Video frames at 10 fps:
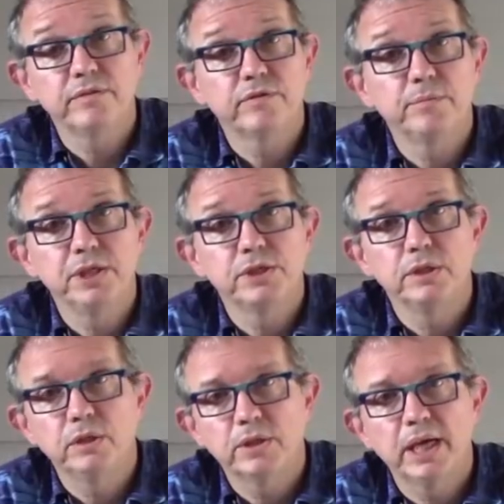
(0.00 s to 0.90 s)
the
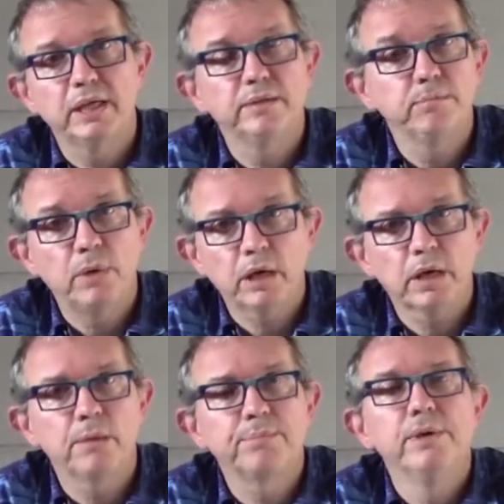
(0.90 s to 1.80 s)
information, look at it,
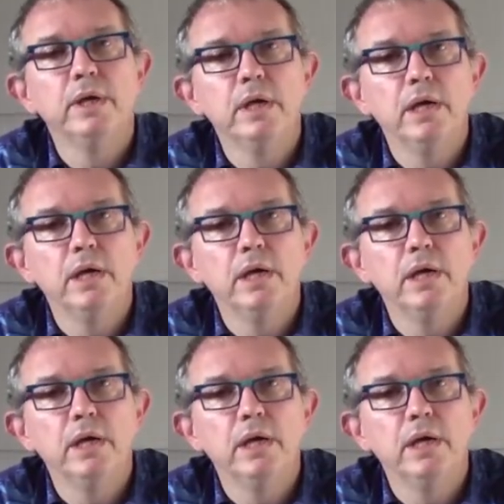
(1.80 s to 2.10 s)
mark up.